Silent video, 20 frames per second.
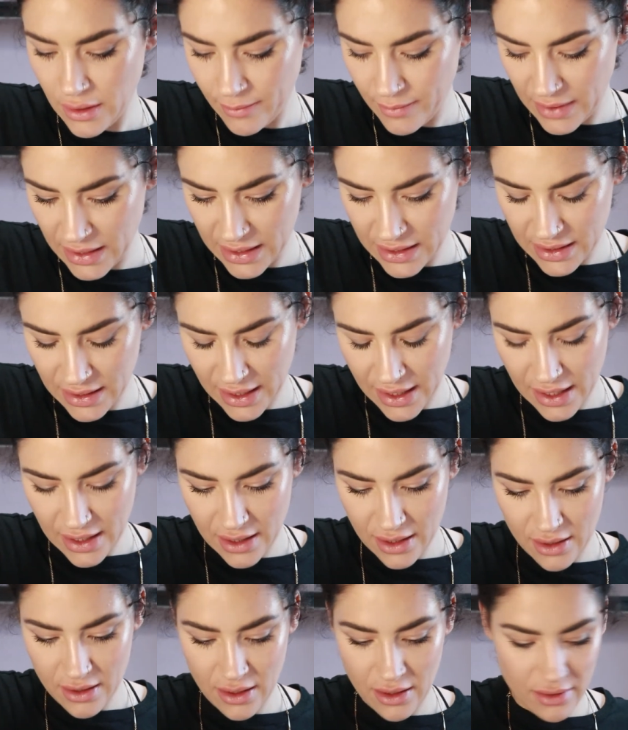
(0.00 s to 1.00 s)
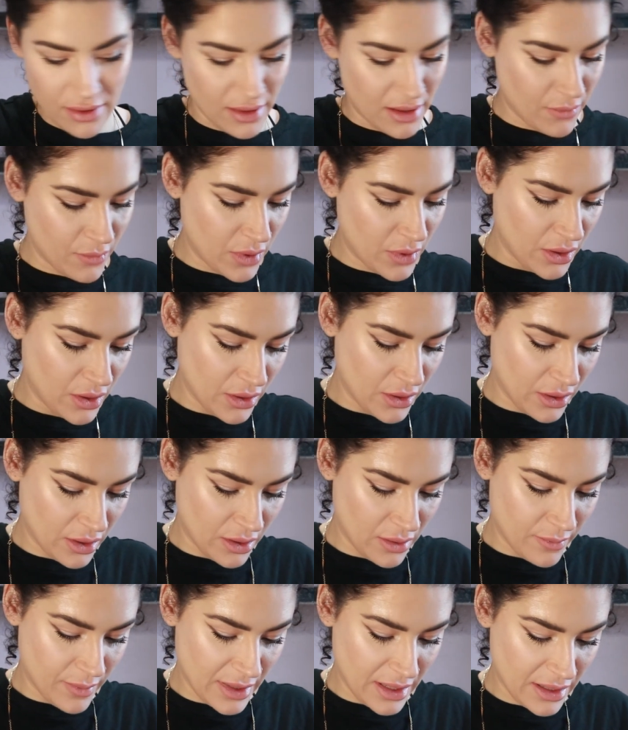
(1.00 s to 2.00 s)
Blend that in, and then we're going to
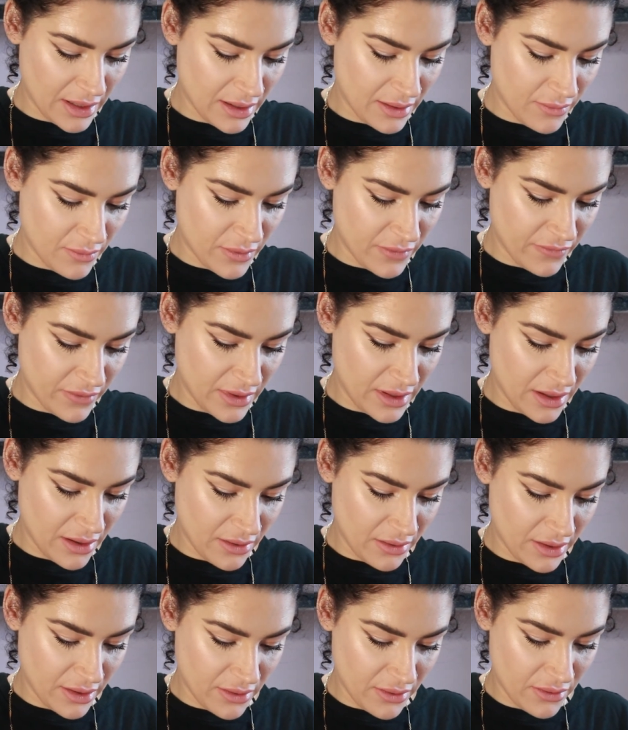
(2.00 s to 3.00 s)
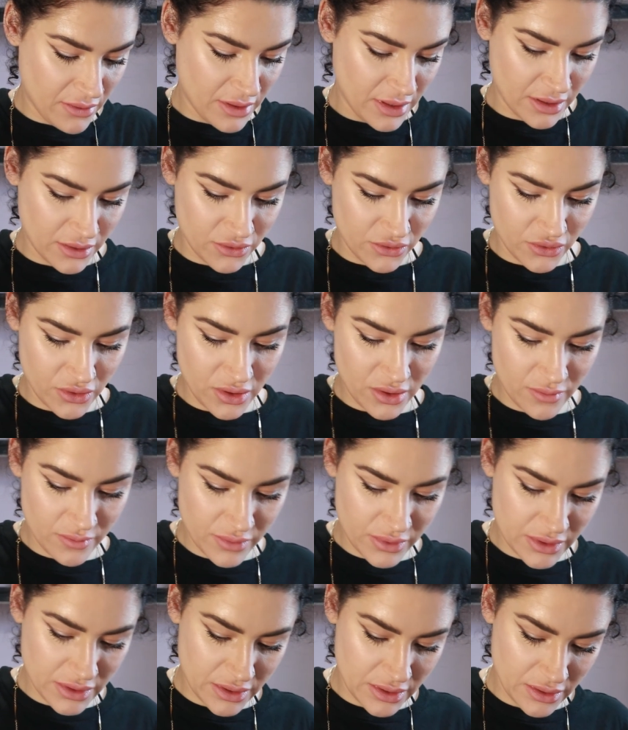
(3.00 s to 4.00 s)
go back in with the Iconic
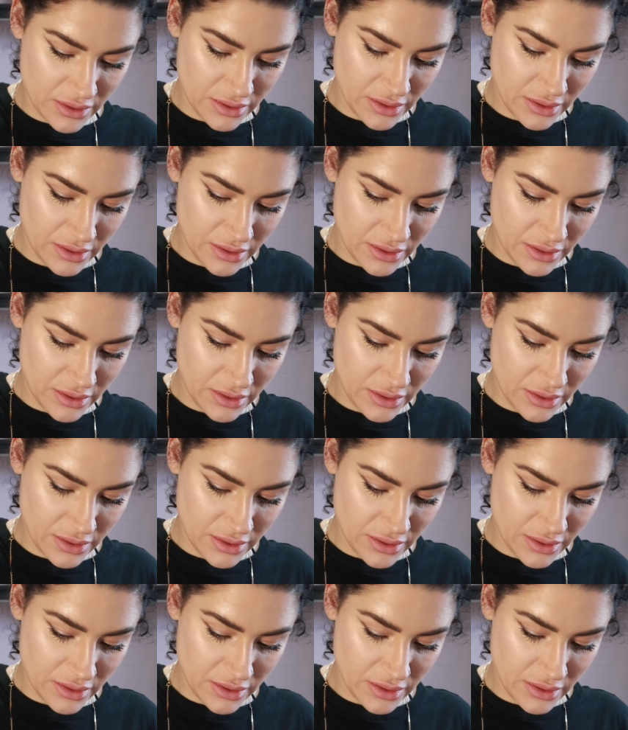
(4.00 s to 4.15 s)
drops.